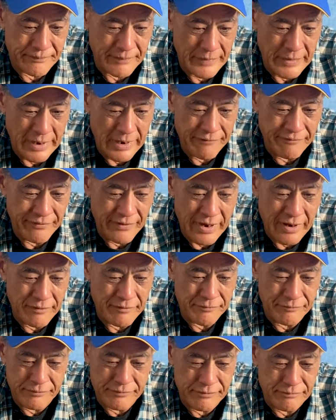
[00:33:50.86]
I've
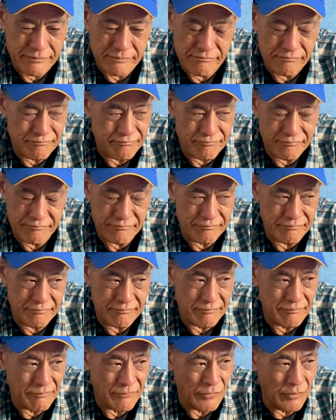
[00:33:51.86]
had
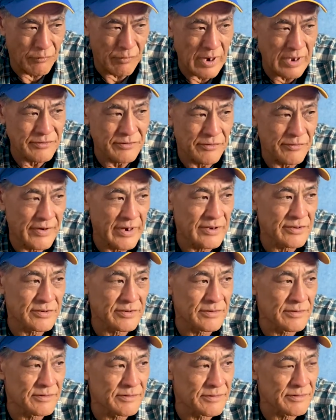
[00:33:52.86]

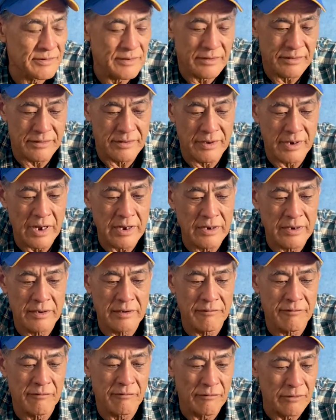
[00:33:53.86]
reservations that I didn't
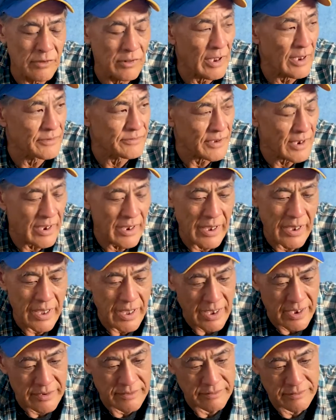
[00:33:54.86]
even realize I
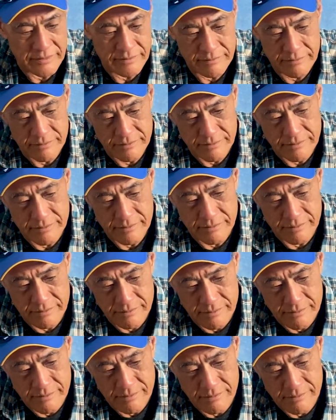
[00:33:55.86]
had
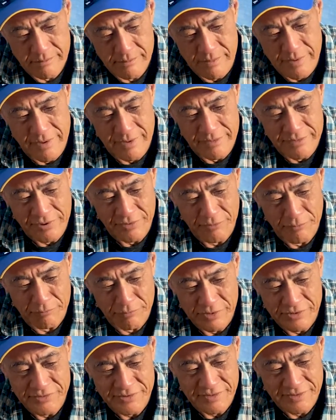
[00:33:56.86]
until
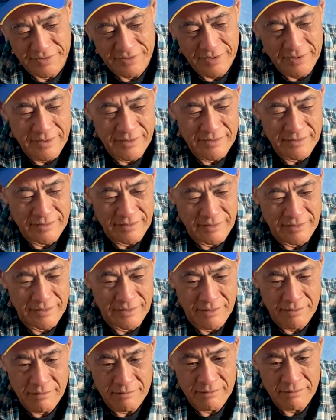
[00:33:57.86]
recently. You
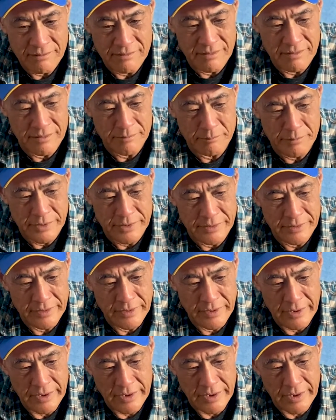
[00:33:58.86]
know, sure,
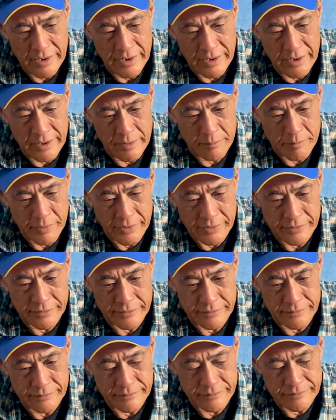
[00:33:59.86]
but
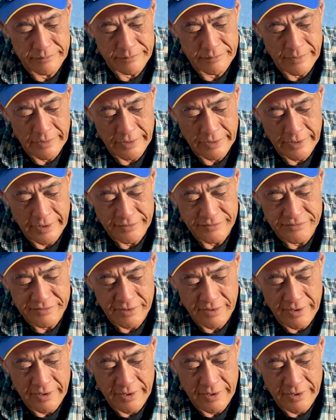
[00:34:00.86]
I guess.